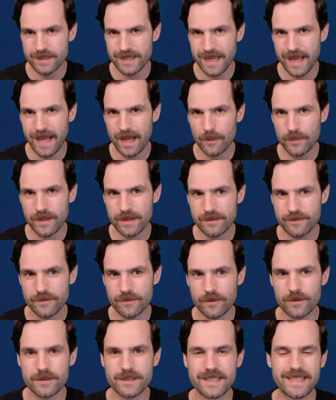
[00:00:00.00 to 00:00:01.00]
to happen
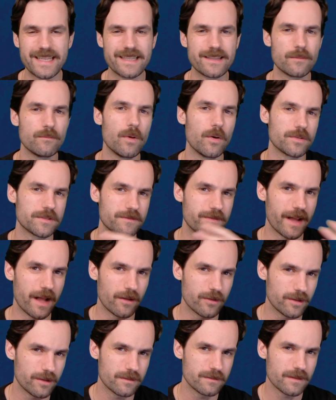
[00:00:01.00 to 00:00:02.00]
to get the most
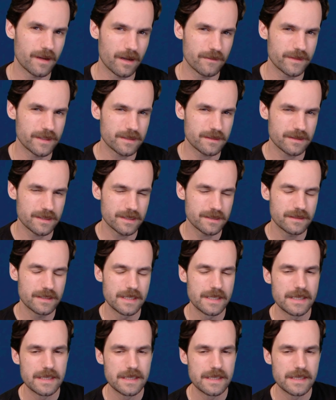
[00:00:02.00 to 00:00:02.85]
value, obviously.